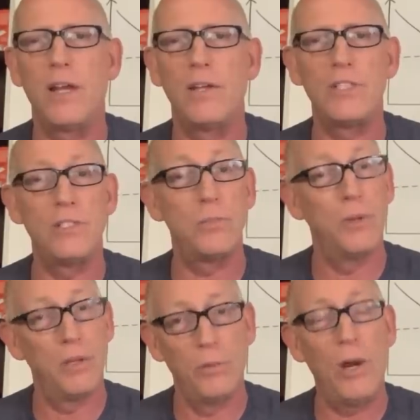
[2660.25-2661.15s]
I see some,
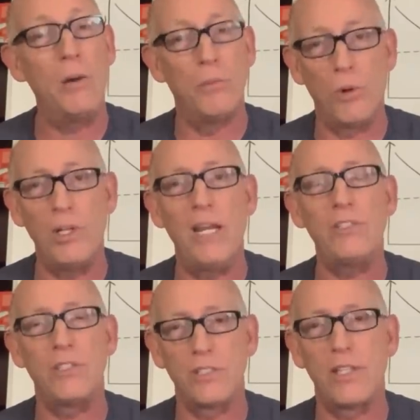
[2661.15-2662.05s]
well, more
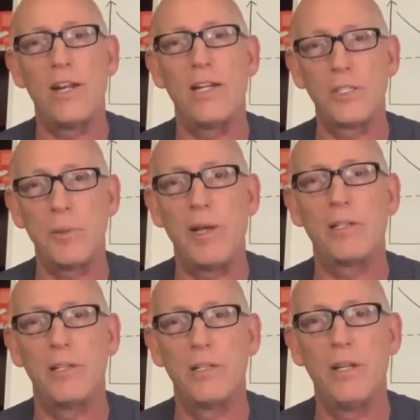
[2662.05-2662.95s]
yeses than I
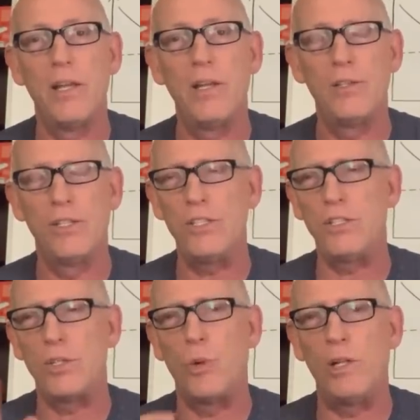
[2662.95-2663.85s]
expected. This
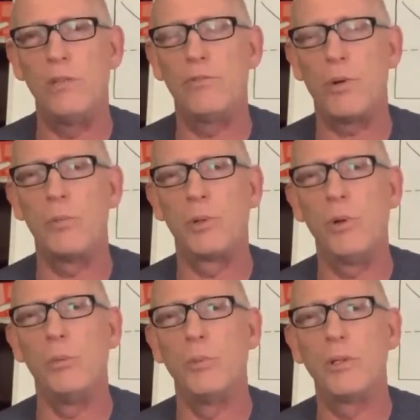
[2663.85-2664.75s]
is a well informed
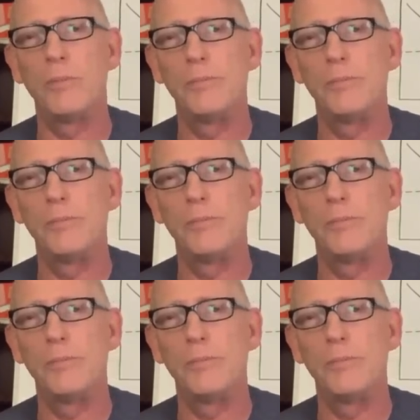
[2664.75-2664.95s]
group.